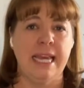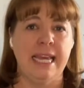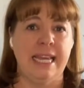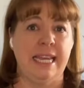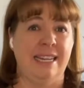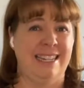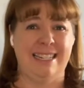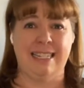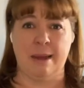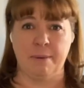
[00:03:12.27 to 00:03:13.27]
in
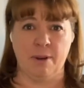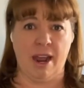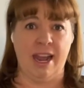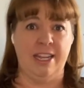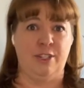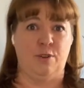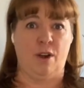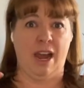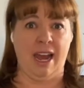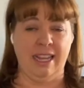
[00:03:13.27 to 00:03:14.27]
summarized or
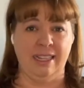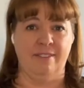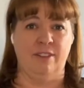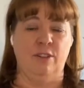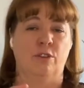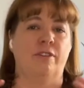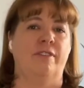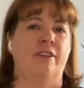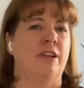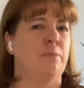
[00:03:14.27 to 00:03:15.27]
high level or
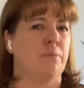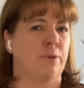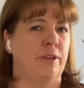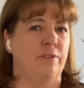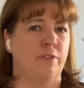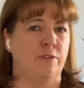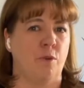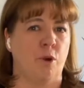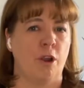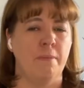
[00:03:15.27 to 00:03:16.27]
very brief
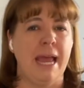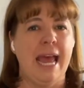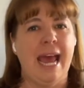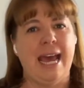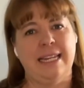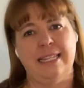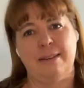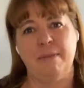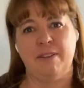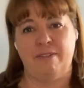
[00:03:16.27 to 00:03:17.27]
form, and
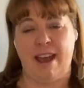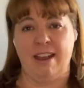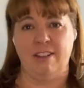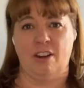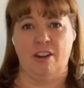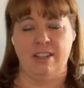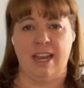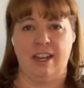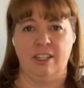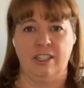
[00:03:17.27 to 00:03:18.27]
some of the facts aren't
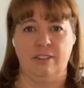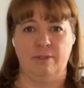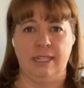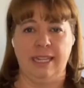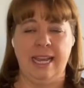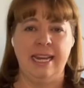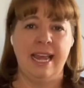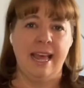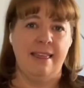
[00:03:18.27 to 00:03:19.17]
actually relayed.